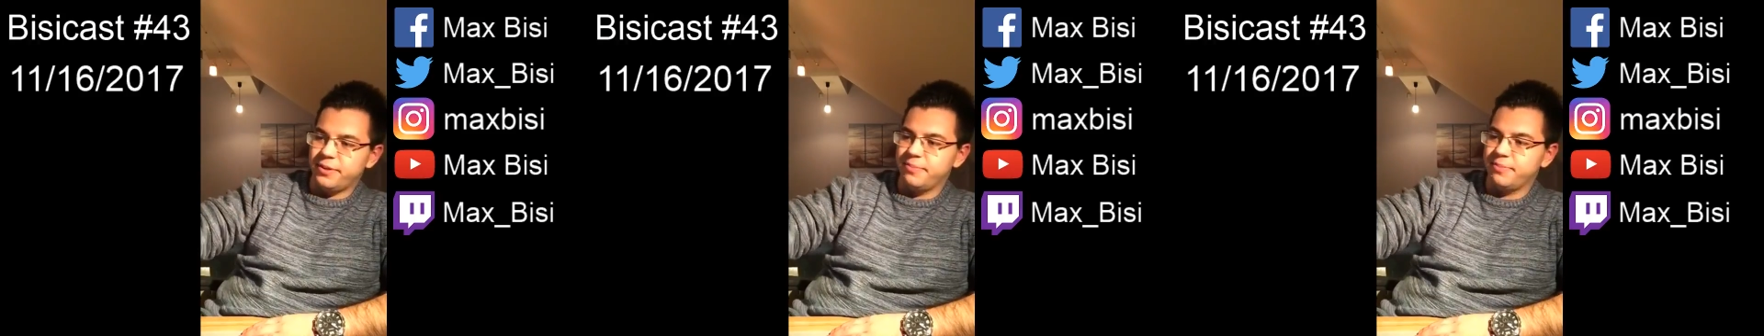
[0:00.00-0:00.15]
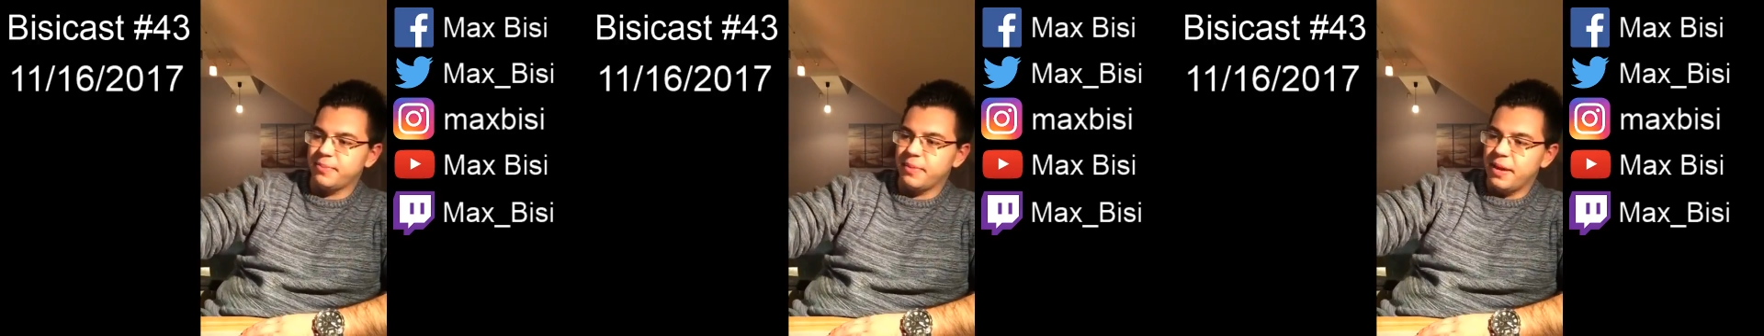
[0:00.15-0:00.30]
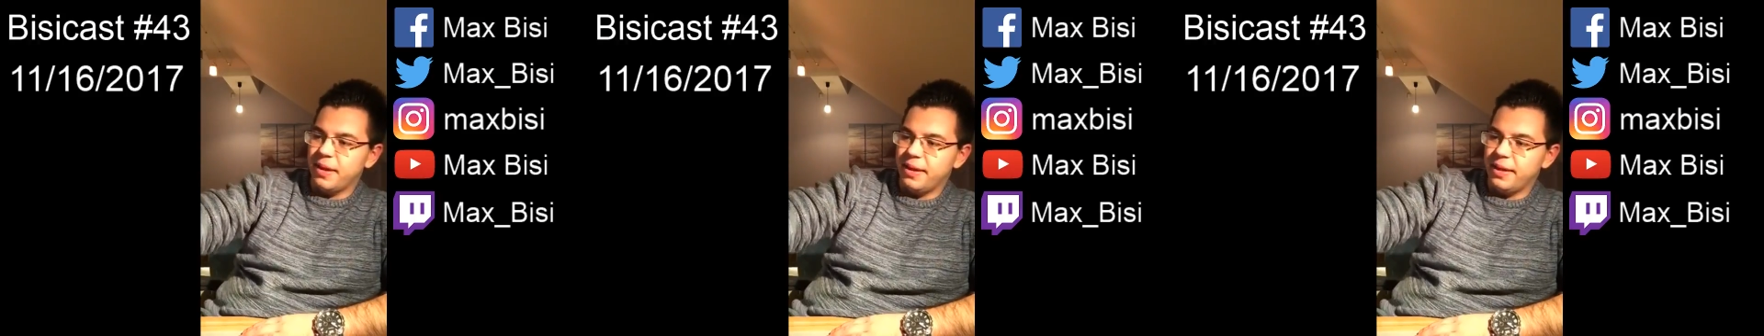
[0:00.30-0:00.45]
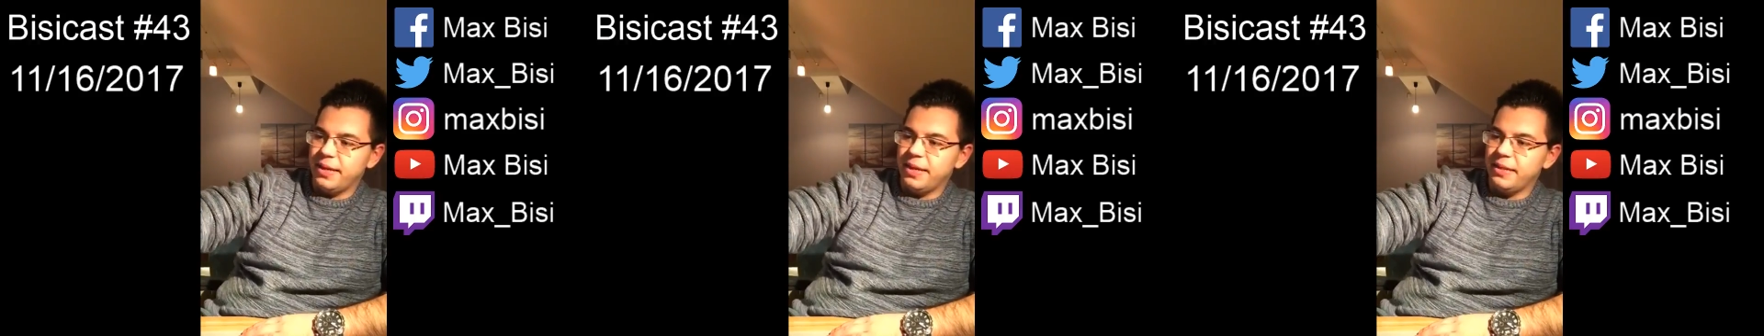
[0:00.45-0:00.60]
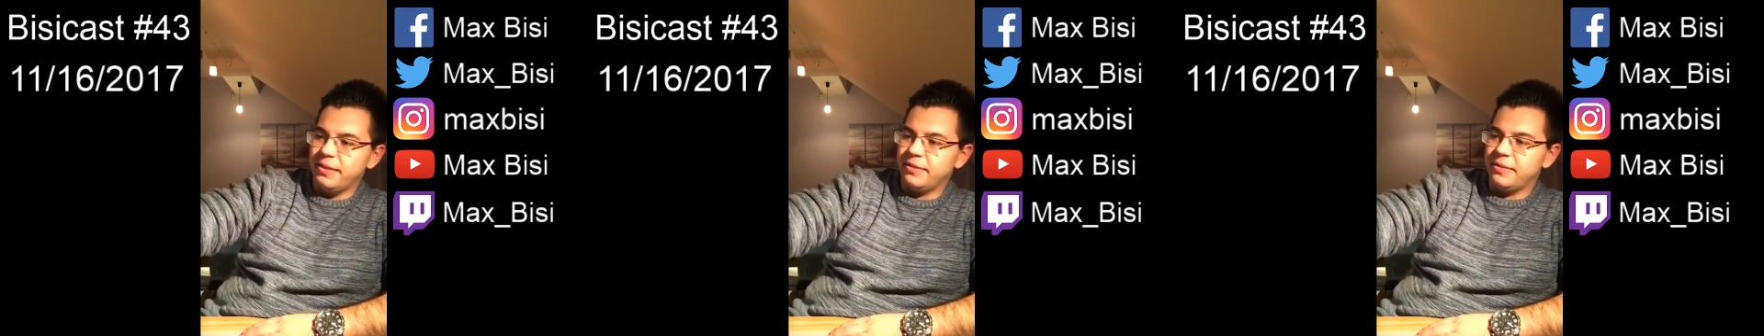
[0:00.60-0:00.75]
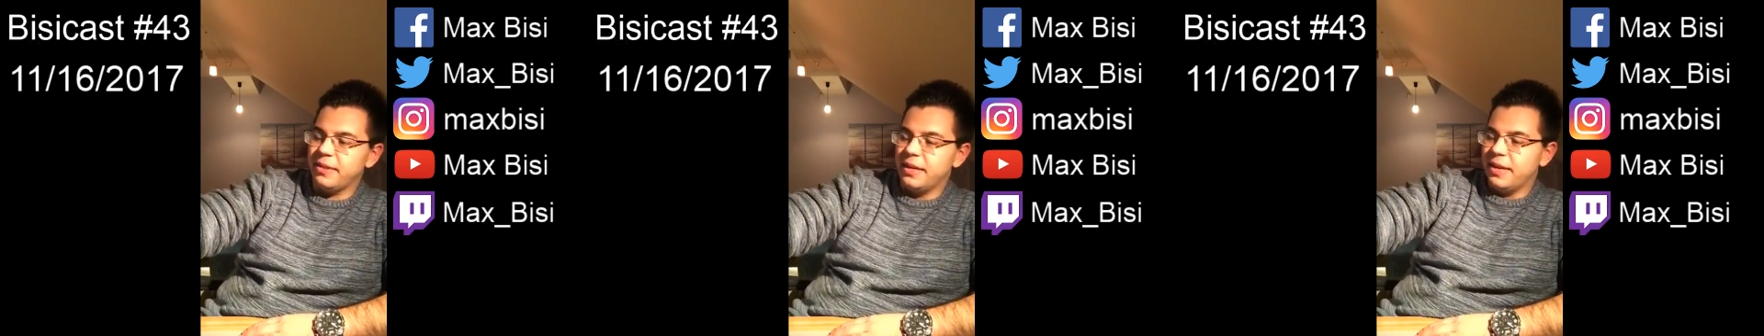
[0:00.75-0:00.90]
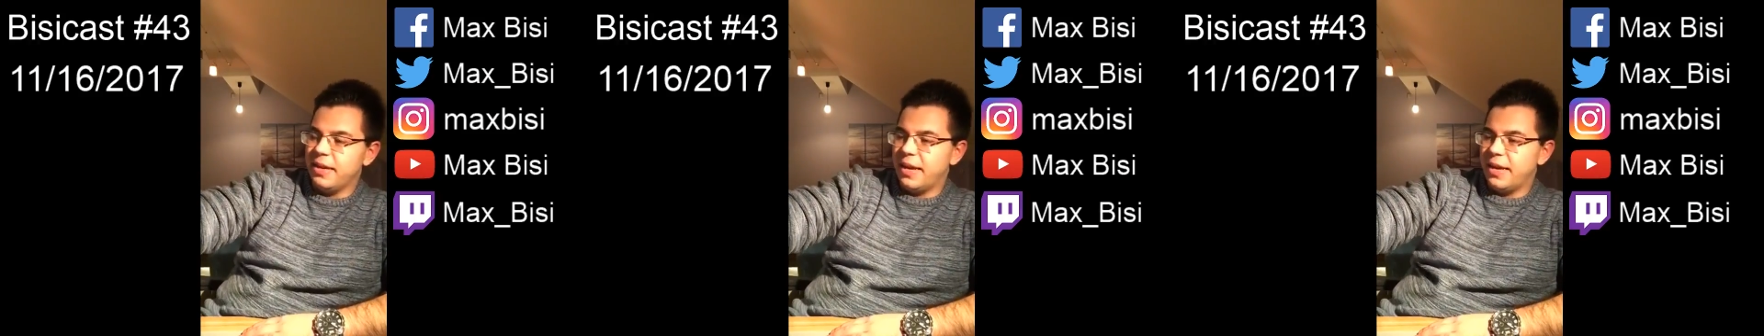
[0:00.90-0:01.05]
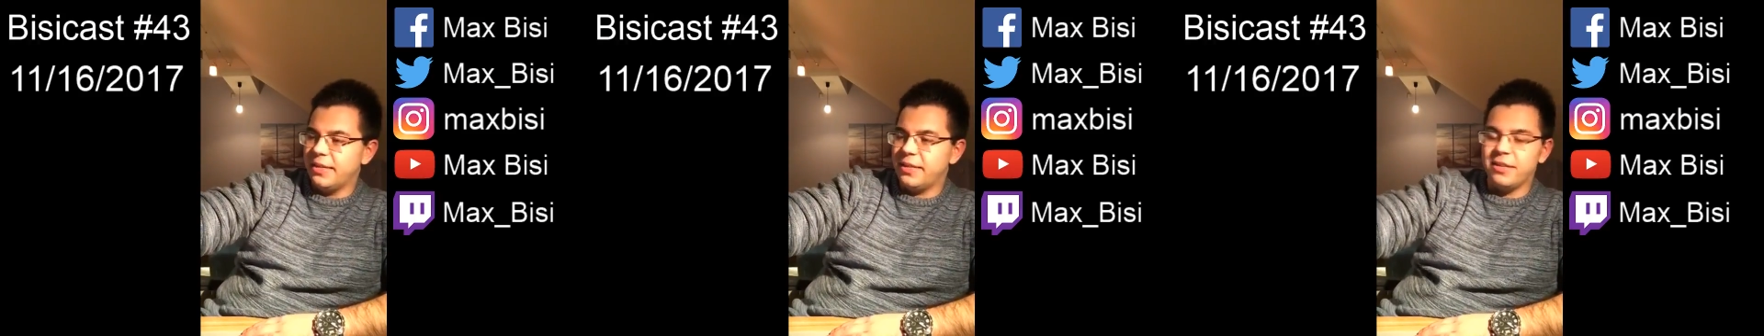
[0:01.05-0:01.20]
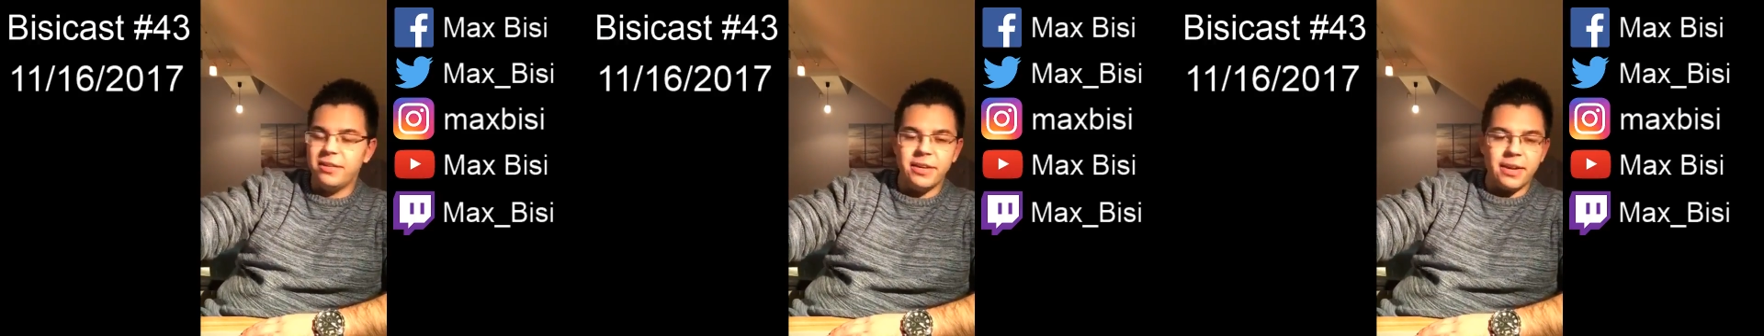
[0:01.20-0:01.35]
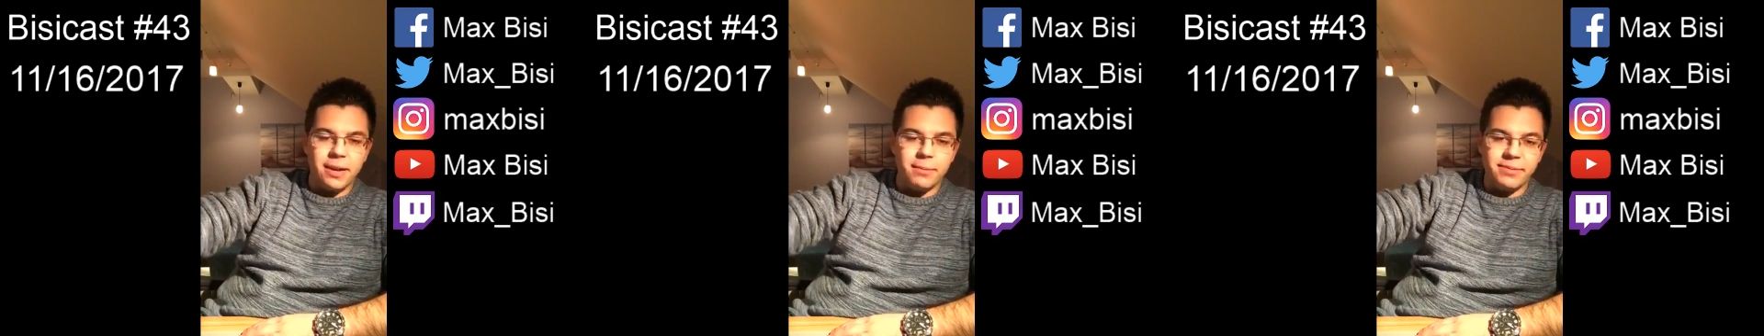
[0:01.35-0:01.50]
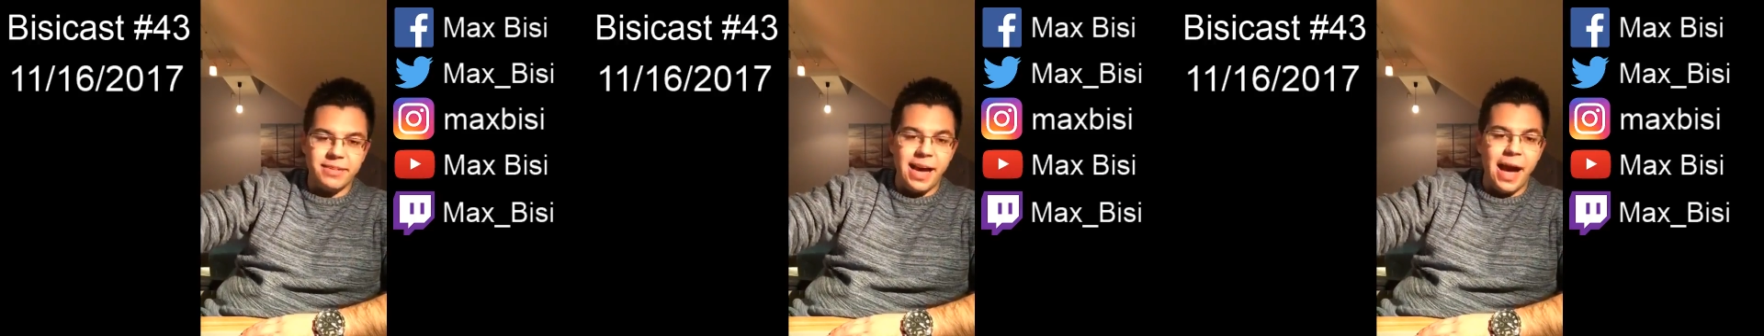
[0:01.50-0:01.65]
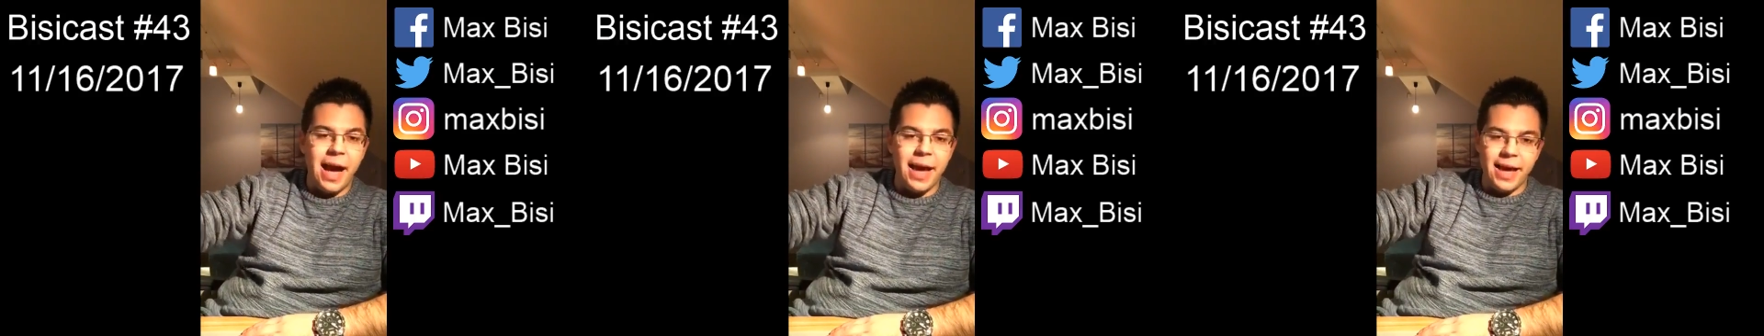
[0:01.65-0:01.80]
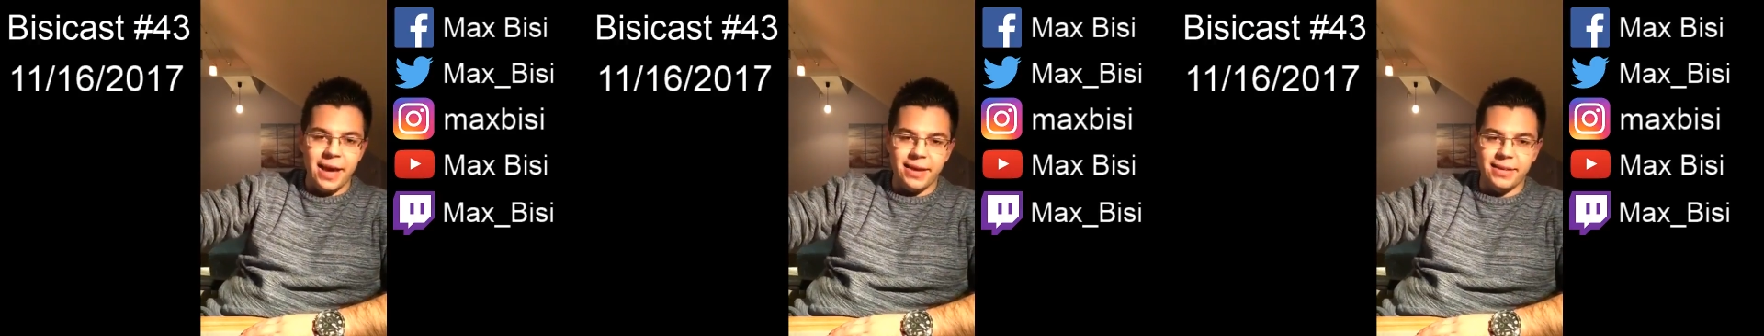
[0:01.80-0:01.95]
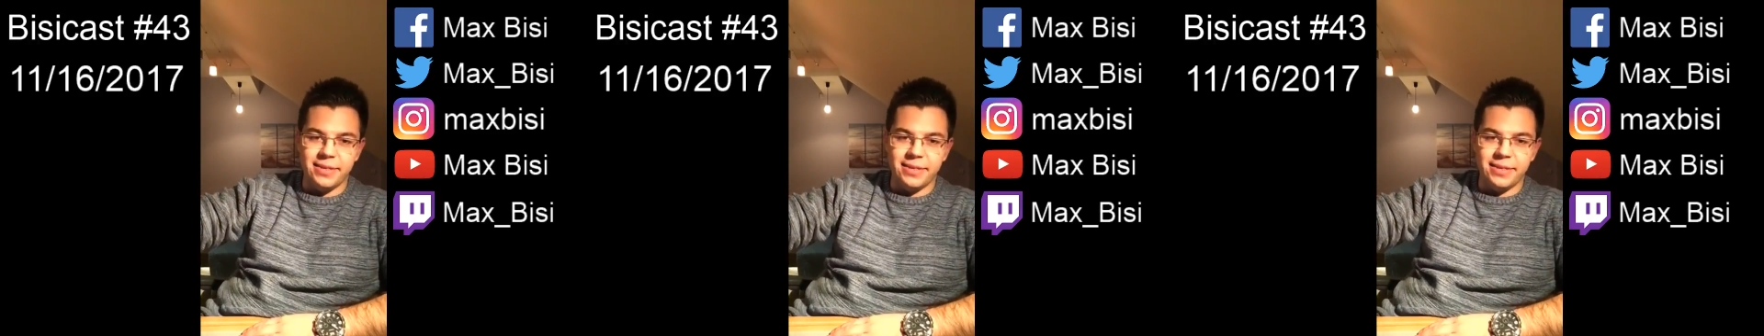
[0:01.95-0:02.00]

lead, and there comes the hi-hat